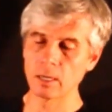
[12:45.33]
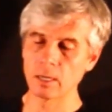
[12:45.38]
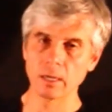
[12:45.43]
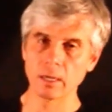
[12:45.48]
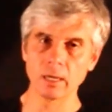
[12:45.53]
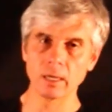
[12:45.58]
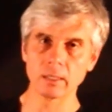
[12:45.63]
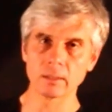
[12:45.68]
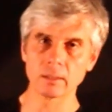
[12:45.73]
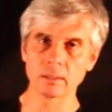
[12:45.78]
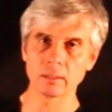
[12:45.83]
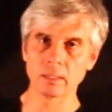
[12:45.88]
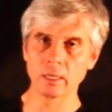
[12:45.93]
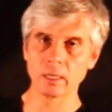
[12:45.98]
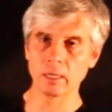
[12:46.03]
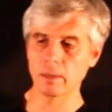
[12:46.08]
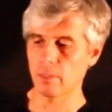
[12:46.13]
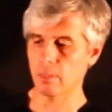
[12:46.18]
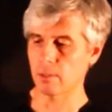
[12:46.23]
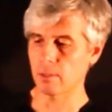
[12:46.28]
and
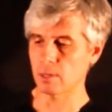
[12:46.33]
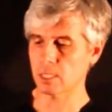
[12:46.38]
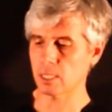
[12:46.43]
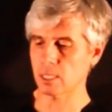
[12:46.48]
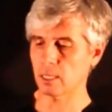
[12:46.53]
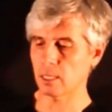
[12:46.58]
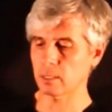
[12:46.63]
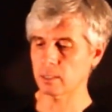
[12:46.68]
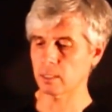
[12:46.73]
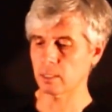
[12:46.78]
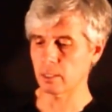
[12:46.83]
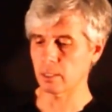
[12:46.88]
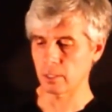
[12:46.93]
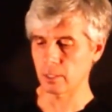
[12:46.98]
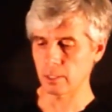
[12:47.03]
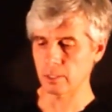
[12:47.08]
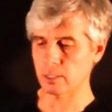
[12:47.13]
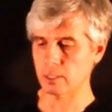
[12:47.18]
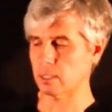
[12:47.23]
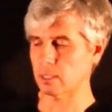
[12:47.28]
the result
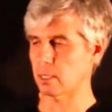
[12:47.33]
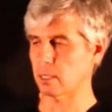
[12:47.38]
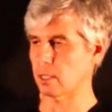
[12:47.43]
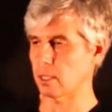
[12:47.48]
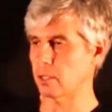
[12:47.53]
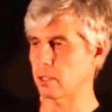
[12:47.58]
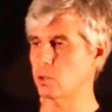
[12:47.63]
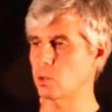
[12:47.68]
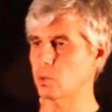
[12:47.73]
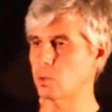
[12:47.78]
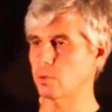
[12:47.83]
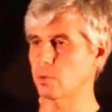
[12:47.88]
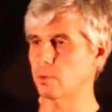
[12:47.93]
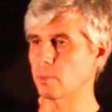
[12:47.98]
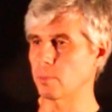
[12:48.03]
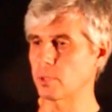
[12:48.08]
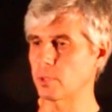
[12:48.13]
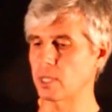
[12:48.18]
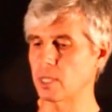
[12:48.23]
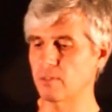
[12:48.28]
is a new
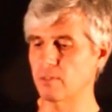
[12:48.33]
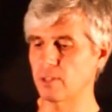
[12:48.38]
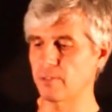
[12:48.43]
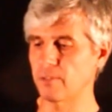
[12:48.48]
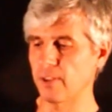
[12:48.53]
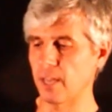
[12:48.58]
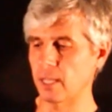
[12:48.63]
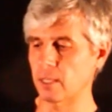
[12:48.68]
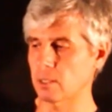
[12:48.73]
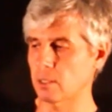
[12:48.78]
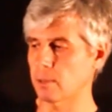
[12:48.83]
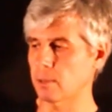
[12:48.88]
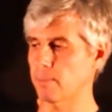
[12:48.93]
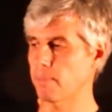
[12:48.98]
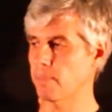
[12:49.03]
given vector.